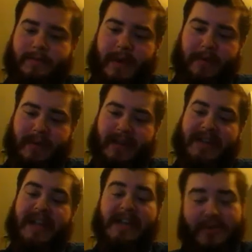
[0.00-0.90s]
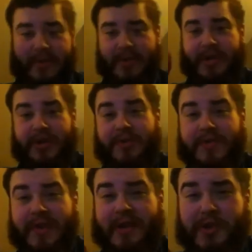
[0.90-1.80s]
people continue to choose
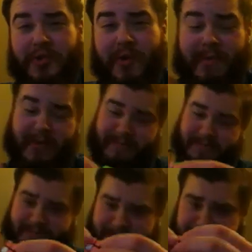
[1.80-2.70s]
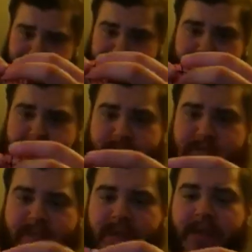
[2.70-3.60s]
to contribute
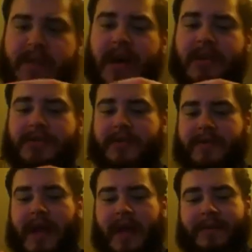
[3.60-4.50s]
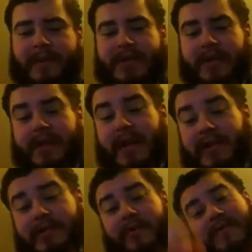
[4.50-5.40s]
to the culture of life. But the culture